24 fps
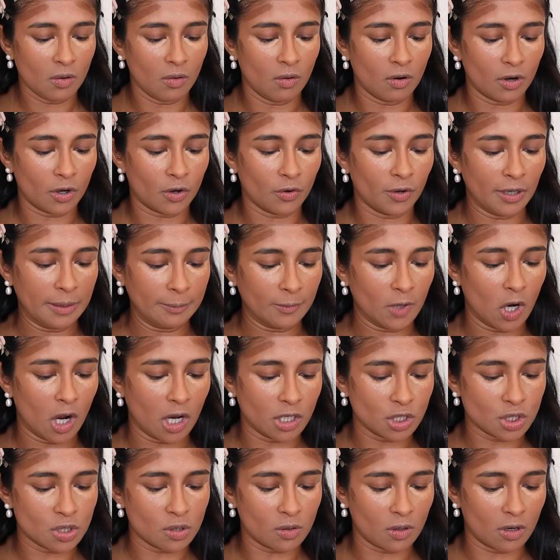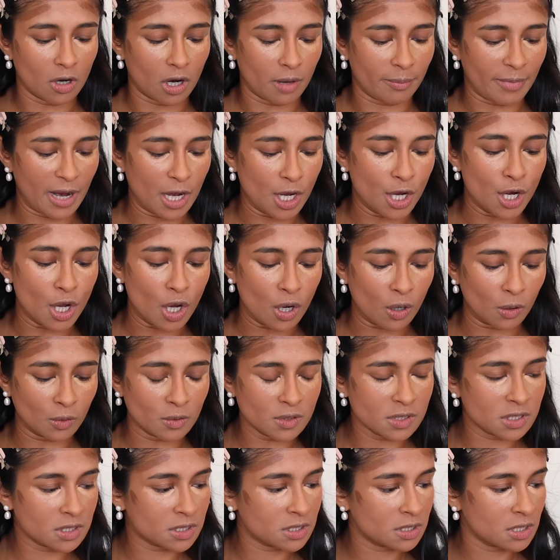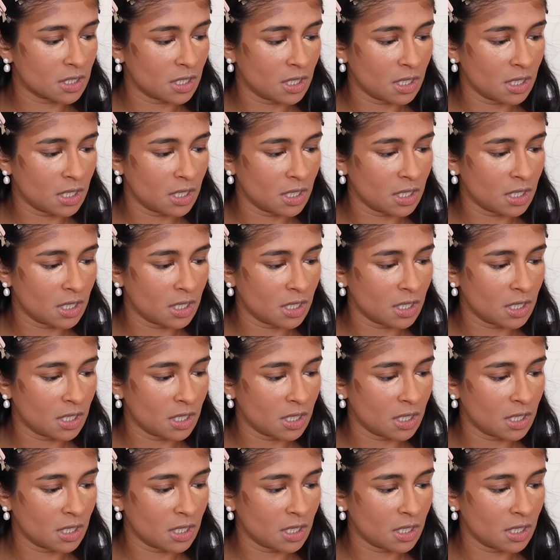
or cream contour on my nose.